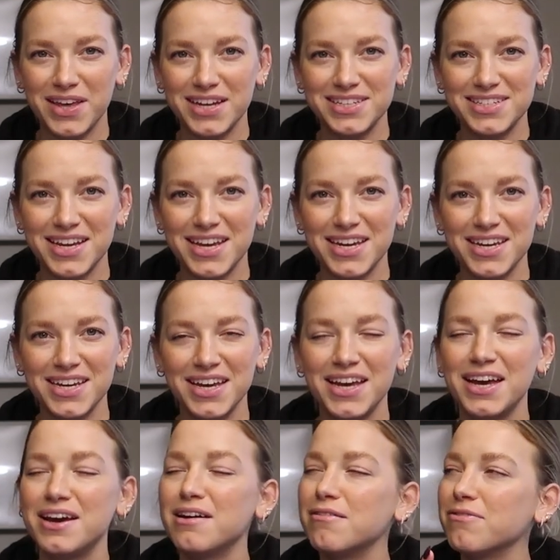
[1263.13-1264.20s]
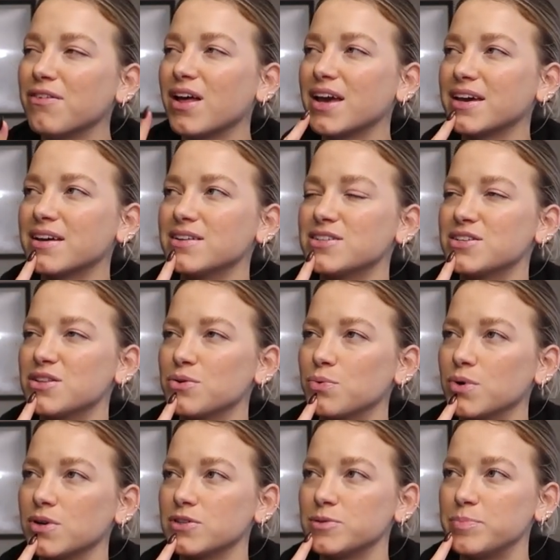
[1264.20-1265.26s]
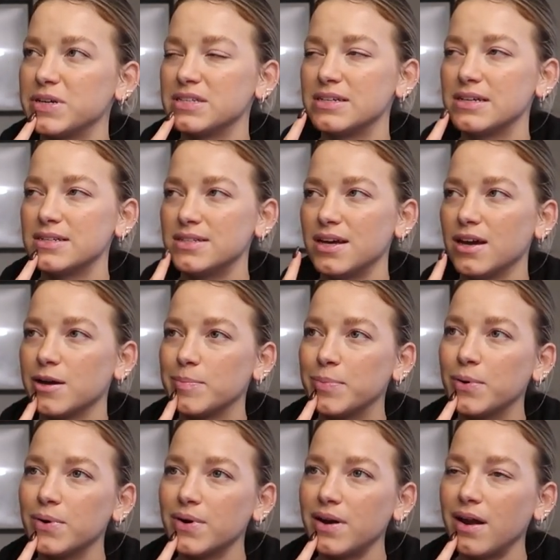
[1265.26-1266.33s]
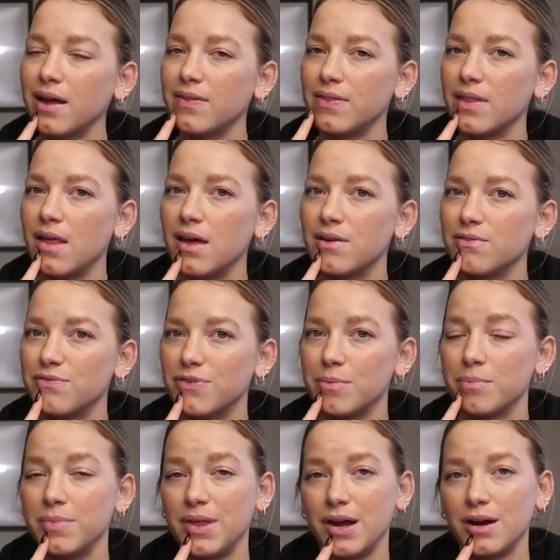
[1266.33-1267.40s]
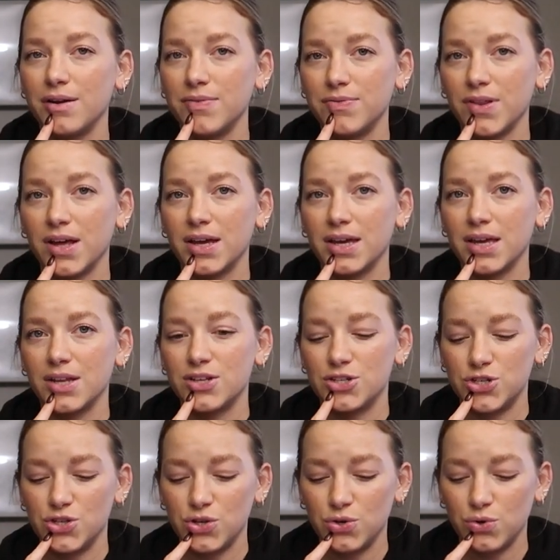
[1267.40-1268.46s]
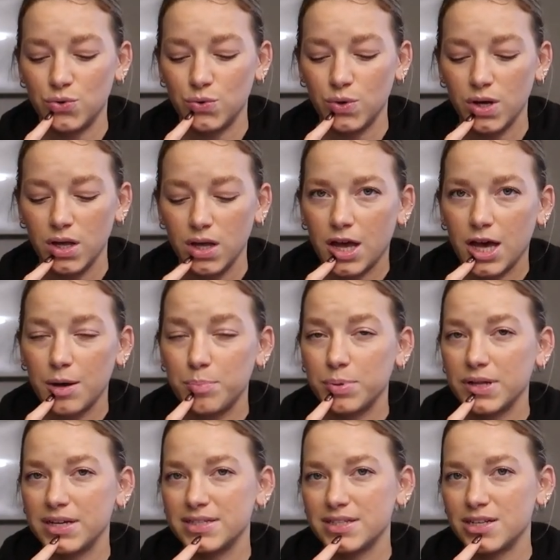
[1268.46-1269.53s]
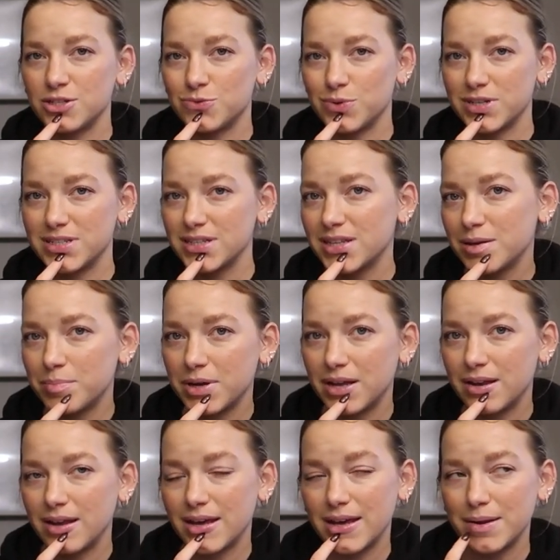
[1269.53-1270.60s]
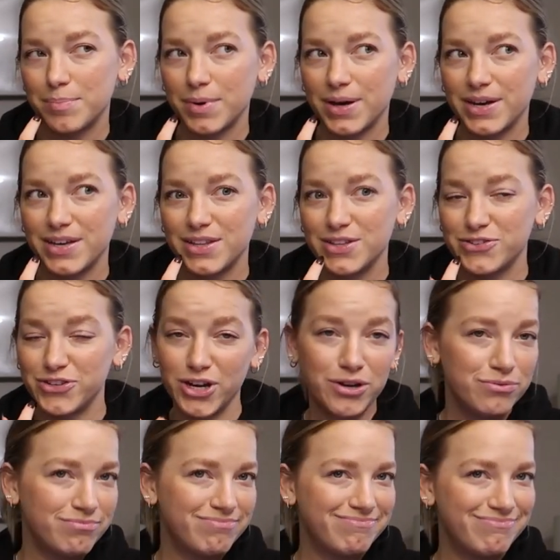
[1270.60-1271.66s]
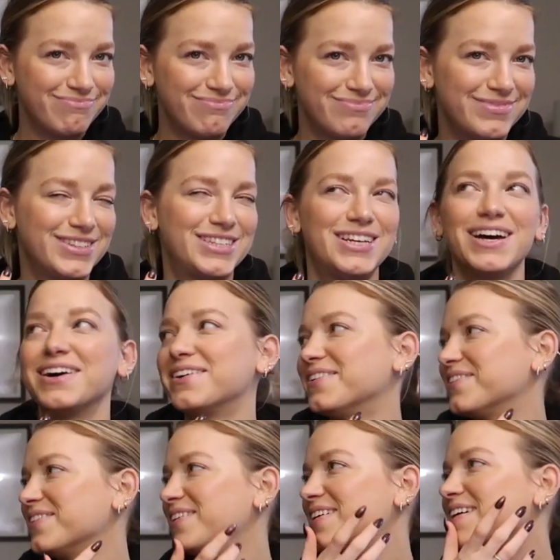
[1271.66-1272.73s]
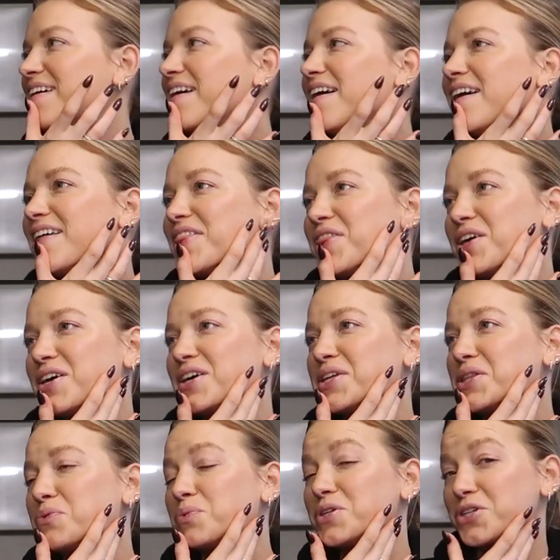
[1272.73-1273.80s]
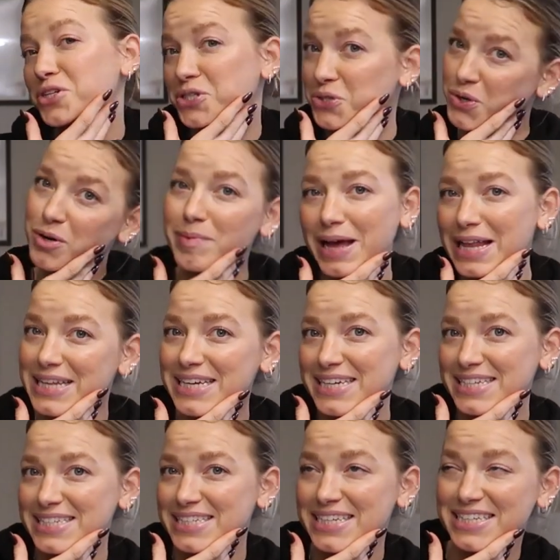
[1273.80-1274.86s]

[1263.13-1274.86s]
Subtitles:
that day, flying into the world's busiest airport and then from there flying into a place that has recently been hit by the snow. So the winter storm, Elliot.